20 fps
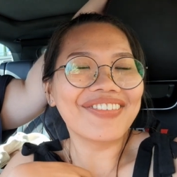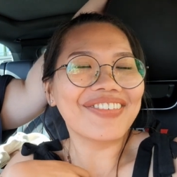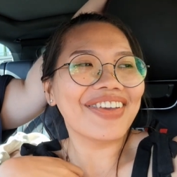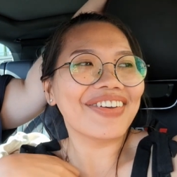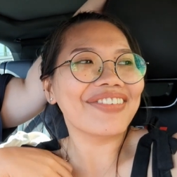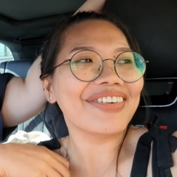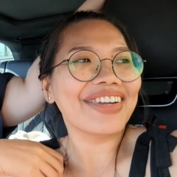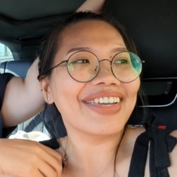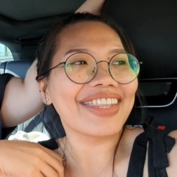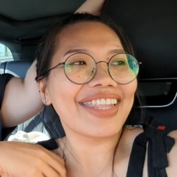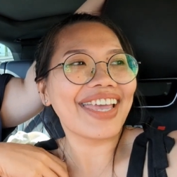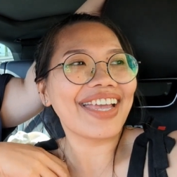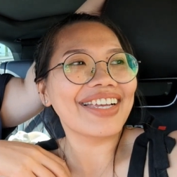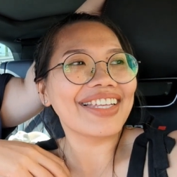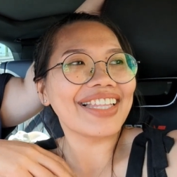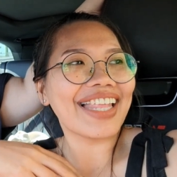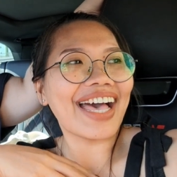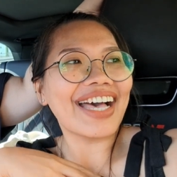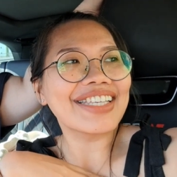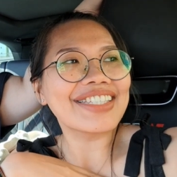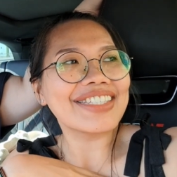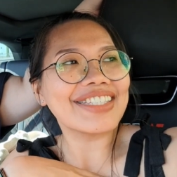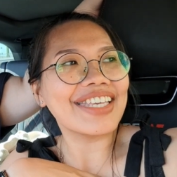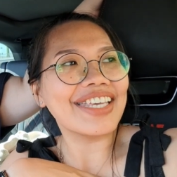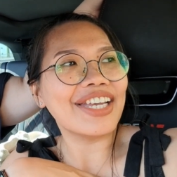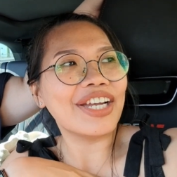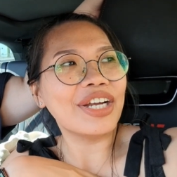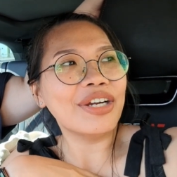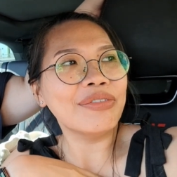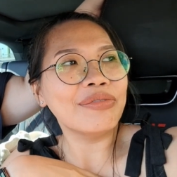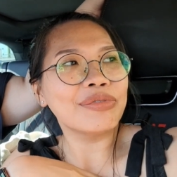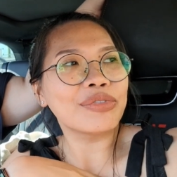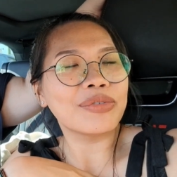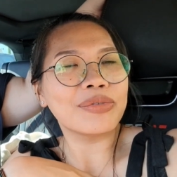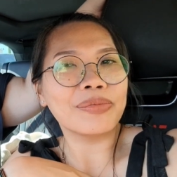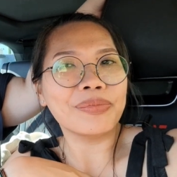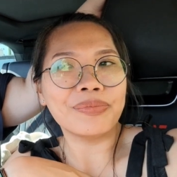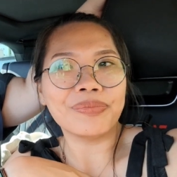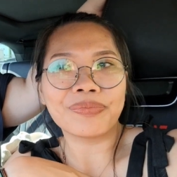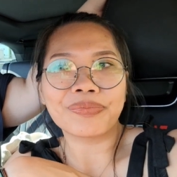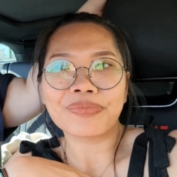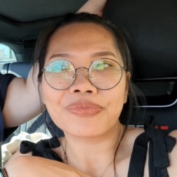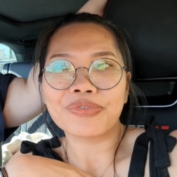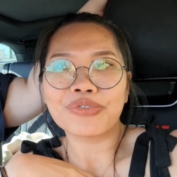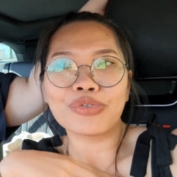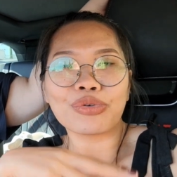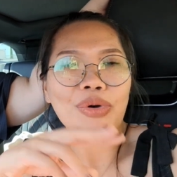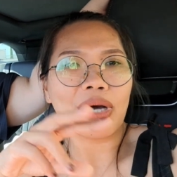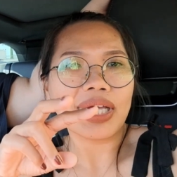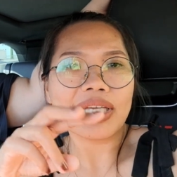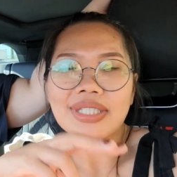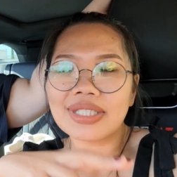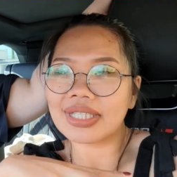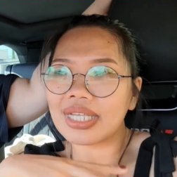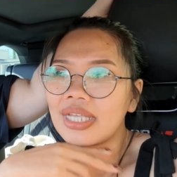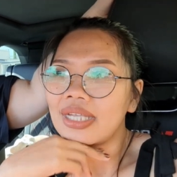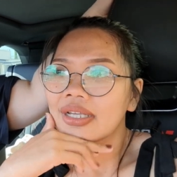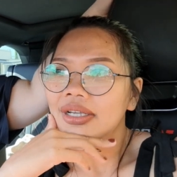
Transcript: we were there last year twice.